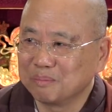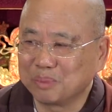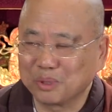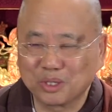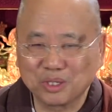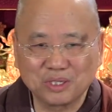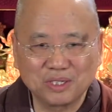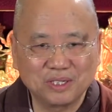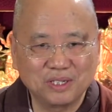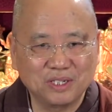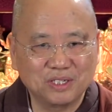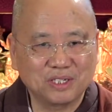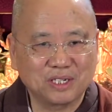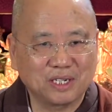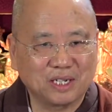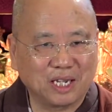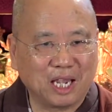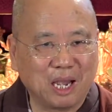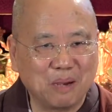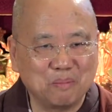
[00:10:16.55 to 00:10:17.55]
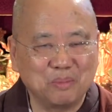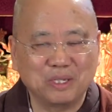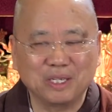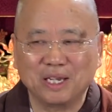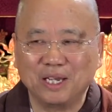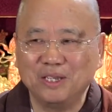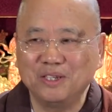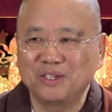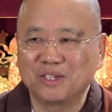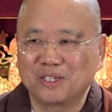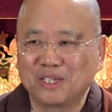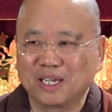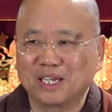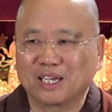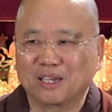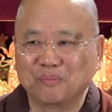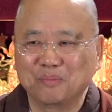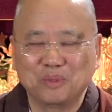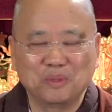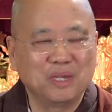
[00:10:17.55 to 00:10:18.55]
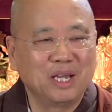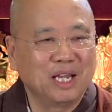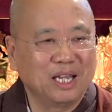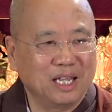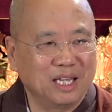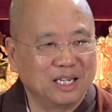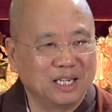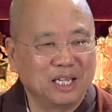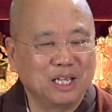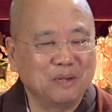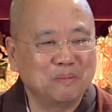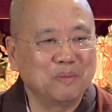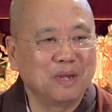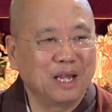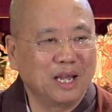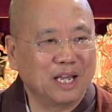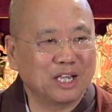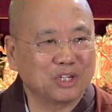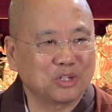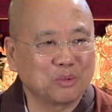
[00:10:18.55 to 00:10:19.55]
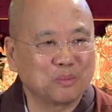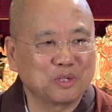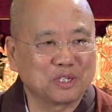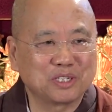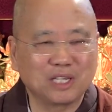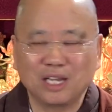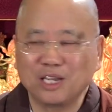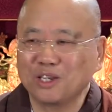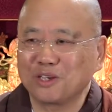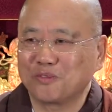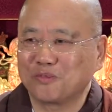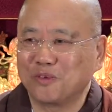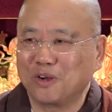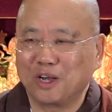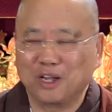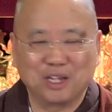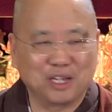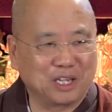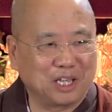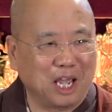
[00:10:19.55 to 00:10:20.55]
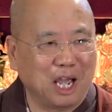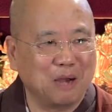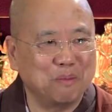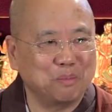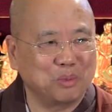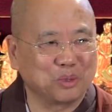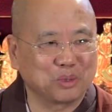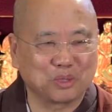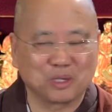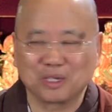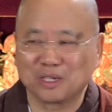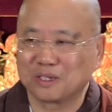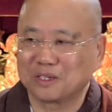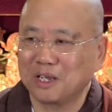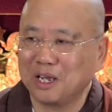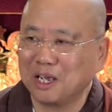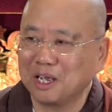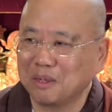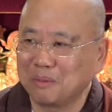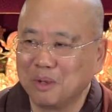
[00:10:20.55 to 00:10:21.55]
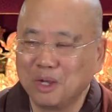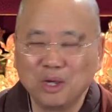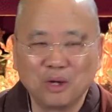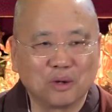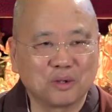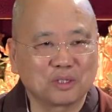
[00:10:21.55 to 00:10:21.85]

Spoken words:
Because this gambling instinct in him has to be satisfied. He gambles all the time.